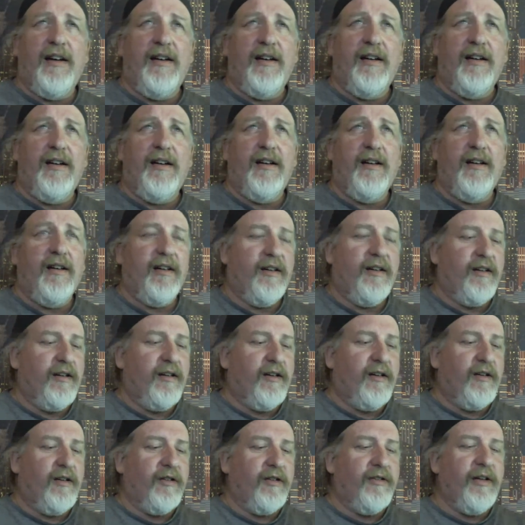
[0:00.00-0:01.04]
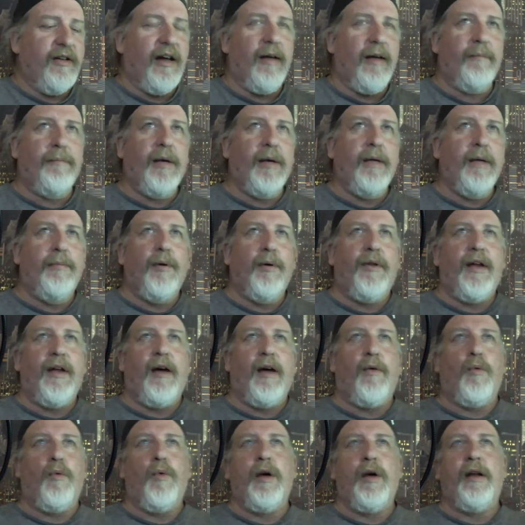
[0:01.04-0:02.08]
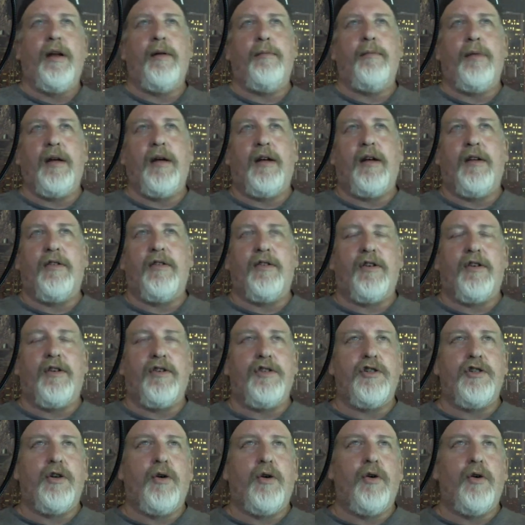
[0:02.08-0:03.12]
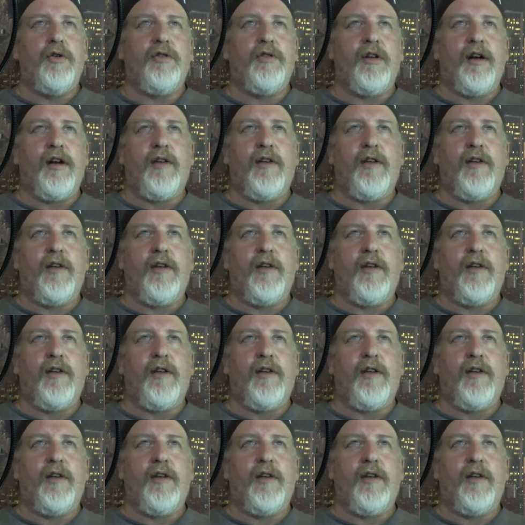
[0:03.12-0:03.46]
and it is not people that win because they're chosen.